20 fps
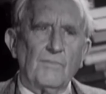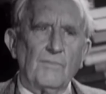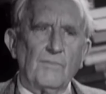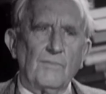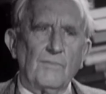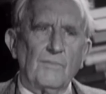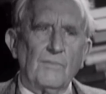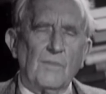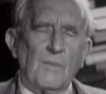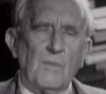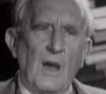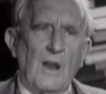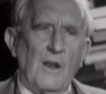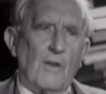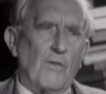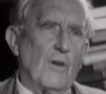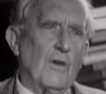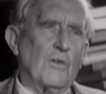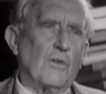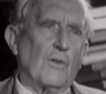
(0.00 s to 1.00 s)
Don't worry,
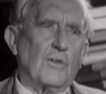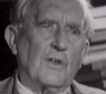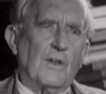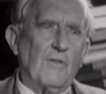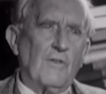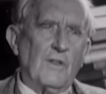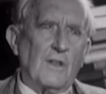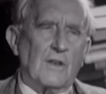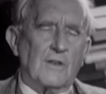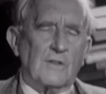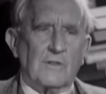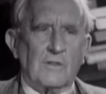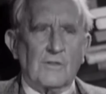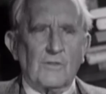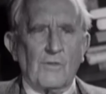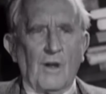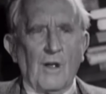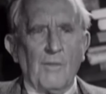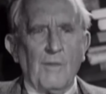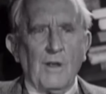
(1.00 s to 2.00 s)
be with me
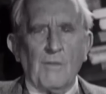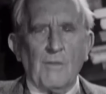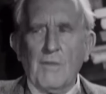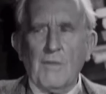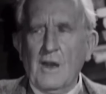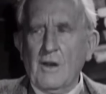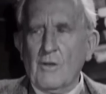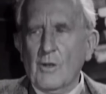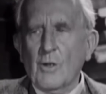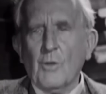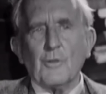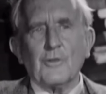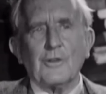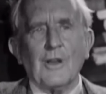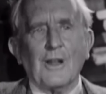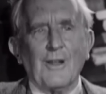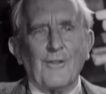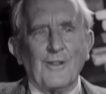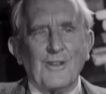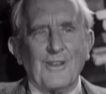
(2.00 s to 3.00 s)
as we uncover the
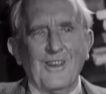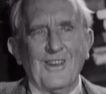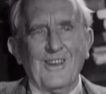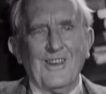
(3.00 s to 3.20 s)
secrets of